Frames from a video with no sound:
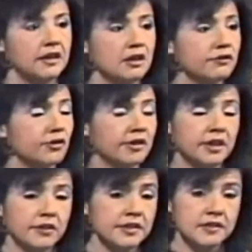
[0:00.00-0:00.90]
and
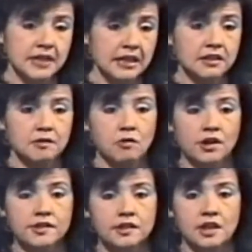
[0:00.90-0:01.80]
therefore there is a date that
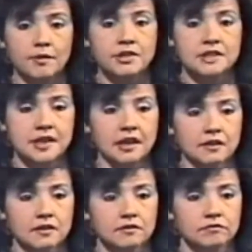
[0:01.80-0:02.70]
marks the Lama's
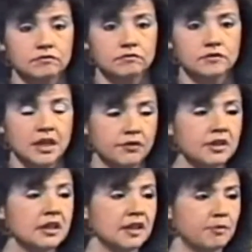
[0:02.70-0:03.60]
death.
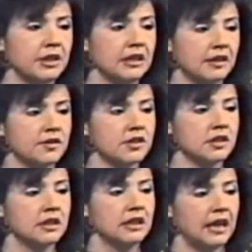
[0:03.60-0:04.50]
Everything that
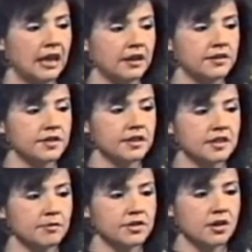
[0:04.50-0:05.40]
begins ends
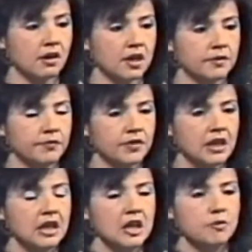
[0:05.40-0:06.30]
in samsara.
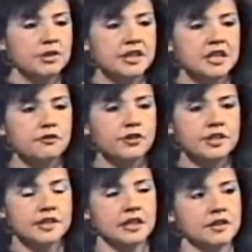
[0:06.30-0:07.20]
But the
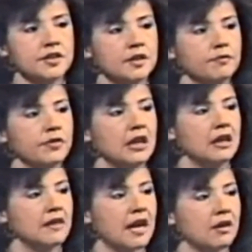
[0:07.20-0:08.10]
difference is
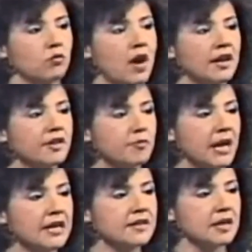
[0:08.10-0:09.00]
that while the
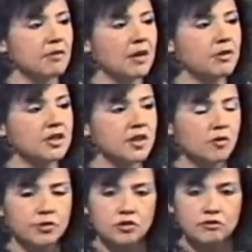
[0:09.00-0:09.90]
painting may be
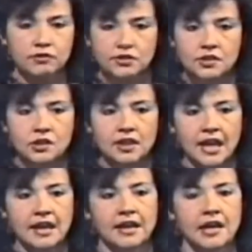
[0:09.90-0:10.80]
so beautiful to
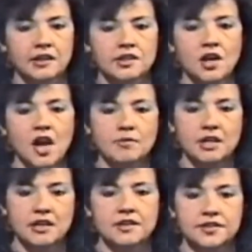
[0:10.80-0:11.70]
look at the
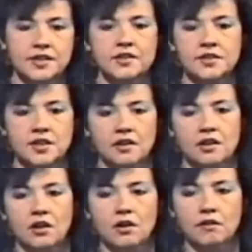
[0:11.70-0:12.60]
time that it exists
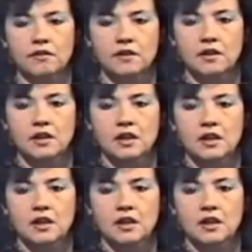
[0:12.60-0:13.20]
on the earth,